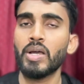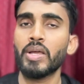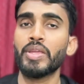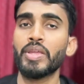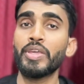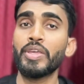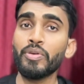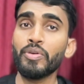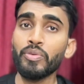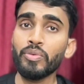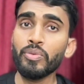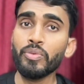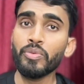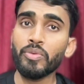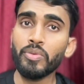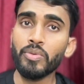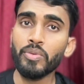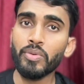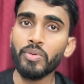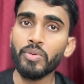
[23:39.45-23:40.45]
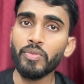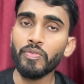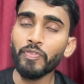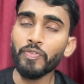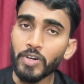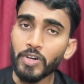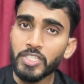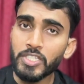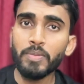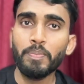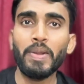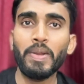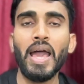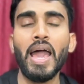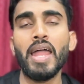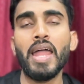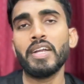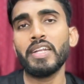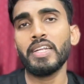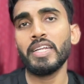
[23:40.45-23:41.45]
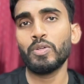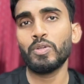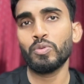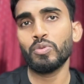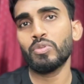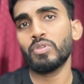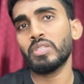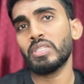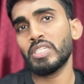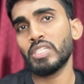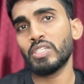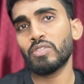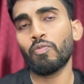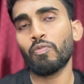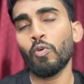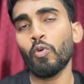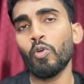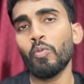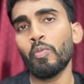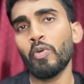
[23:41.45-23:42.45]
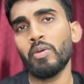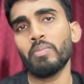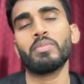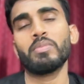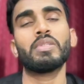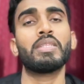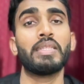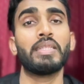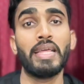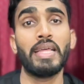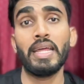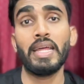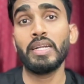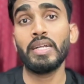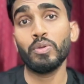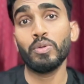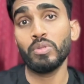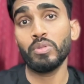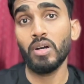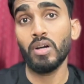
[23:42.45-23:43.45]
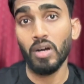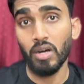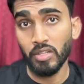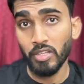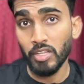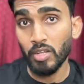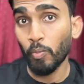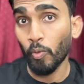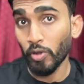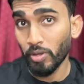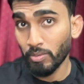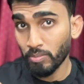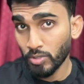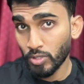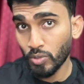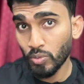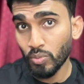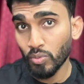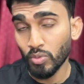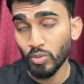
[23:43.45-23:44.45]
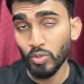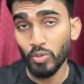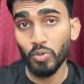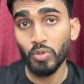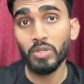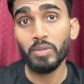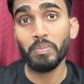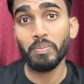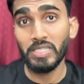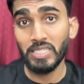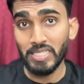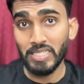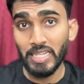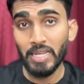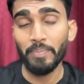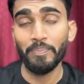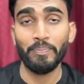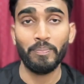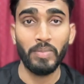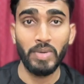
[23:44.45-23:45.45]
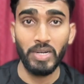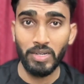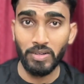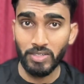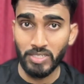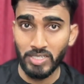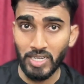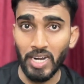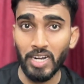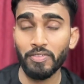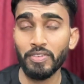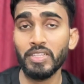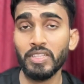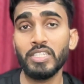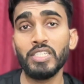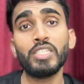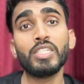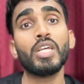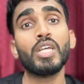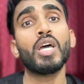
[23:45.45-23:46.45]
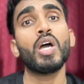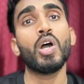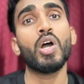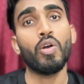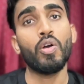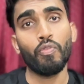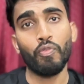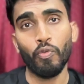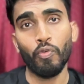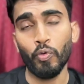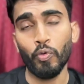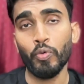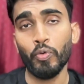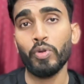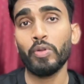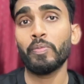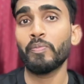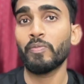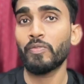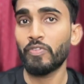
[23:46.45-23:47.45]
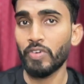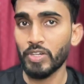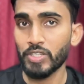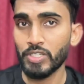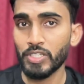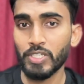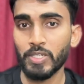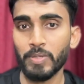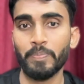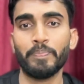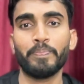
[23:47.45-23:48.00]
Give first priority to this 4 poem, then do the other poems too. Don't miss them, but start with this 4 first.